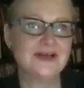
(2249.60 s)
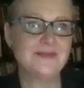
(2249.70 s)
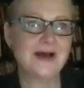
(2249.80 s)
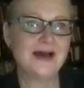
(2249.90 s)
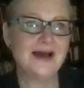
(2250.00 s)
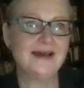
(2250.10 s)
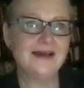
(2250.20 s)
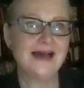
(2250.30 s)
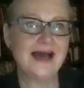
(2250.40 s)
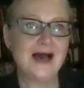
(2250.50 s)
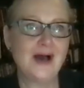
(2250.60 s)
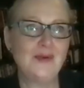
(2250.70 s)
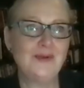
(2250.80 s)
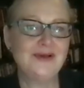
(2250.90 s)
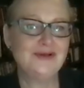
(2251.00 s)
by
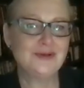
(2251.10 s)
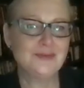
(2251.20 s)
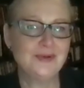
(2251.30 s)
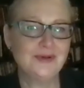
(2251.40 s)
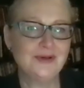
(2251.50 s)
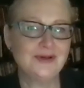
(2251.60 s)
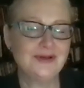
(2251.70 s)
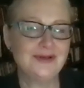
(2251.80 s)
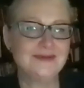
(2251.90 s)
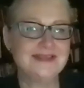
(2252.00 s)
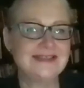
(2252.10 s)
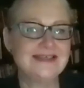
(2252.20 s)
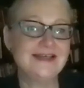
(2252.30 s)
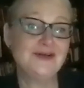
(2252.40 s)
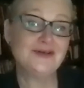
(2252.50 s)
how in your book,
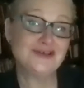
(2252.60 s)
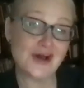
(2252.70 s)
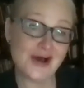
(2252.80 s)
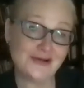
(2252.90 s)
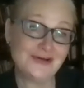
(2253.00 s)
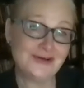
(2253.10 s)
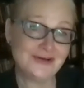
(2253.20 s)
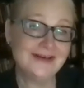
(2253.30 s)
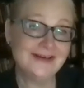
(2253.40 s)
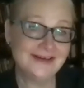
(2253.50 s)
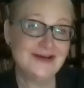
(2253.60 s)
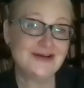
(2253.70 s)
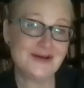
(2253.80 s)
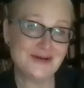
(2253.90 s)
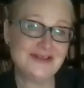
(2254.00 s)
seeing your daughter
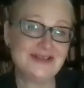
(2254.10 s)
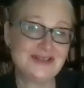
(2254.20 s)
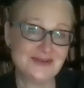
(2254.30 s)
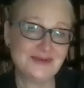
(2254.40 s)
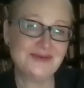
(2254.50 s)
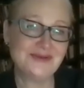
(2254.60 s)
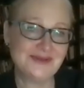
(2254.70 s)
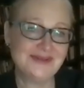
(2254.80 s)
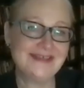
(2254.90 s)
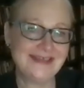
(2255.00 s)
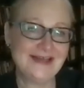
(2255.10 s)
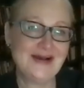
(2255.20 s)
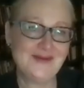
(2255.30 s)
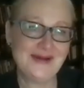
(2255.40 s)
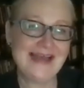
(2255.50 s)
go to school,
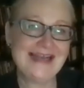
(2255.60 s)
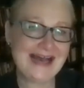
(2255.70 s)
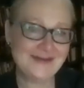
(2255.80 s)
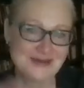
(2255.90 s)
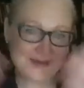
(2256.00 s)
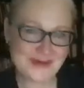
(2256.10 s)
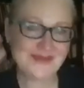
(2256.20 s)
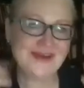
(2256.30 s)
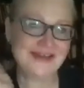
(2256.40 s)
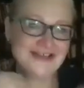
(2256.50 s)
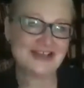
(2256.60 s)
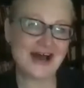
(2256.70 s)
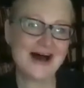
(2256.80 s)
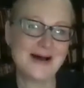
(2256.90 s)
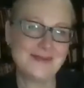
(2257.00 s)
and have to wear the
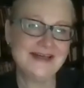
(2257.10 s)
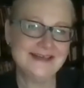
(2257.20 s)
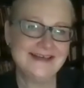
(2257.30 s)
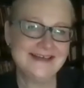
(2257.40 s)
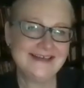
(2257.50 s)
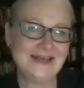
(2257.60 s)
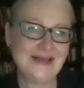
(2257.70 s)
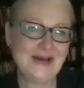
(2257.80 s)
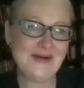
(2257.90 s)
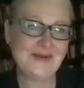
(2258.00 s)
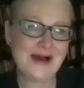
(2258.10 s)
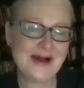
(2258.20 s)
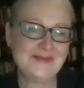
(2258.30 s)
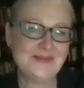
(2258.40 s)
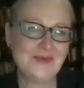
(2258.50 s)
hijab,
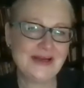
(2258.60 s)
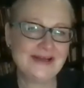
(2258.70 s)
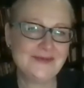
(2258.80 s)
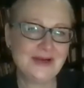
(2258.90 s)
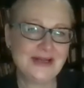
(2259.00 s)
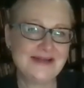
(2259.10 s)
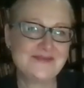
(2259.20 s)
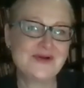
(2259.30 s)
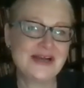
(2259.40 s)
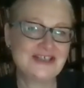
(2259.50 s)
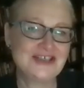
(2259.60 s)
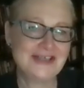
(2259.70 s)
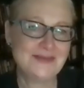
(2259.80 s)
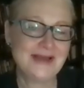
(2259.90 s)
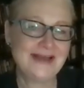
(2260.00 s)
what an impression
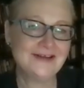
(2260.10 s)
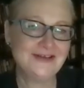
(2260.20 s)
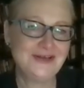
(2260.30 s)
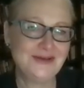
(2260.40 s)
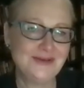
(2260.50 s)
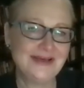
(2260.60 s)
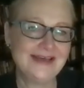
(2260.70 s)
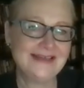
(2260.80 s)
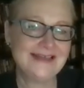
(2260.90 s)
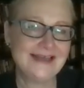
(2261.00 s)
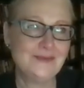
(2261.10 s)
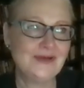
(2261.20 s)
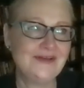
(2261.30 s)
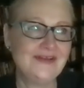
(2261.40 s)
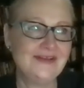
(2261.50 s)
it made on you. And
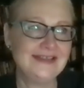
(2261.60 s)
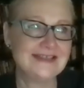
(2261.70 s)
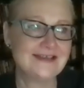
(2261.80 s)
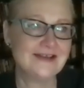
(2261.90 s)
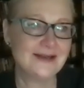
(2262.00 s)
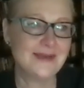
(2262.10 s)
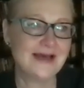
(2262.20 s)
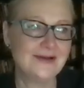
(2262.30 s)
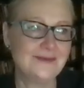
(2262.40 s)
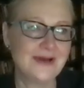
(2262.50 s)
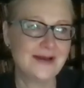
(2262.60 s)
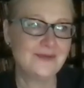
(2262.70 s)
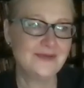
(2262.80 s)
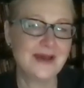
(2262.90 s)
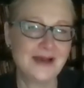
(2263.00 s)
one of the things I thought about
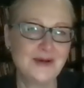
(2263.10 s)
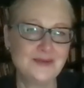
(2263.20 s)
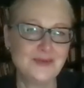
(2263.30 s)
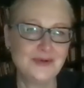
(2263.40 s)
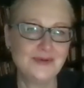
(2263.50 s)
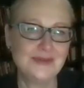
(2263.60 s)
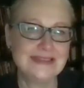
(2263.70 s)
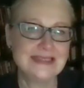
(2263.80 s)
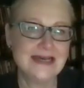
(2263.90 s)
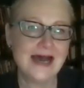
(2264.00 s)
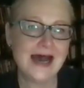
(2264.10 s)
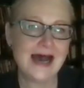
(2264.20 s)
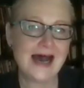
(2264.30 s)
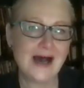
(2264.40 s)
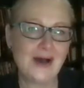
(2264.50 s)
with my own book was
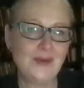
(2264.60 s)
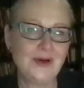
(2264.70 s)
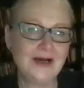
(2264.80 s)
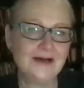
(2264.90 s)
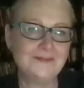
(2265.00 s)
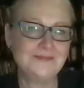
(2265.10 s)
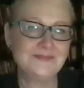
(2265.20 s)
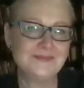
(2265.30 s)
how,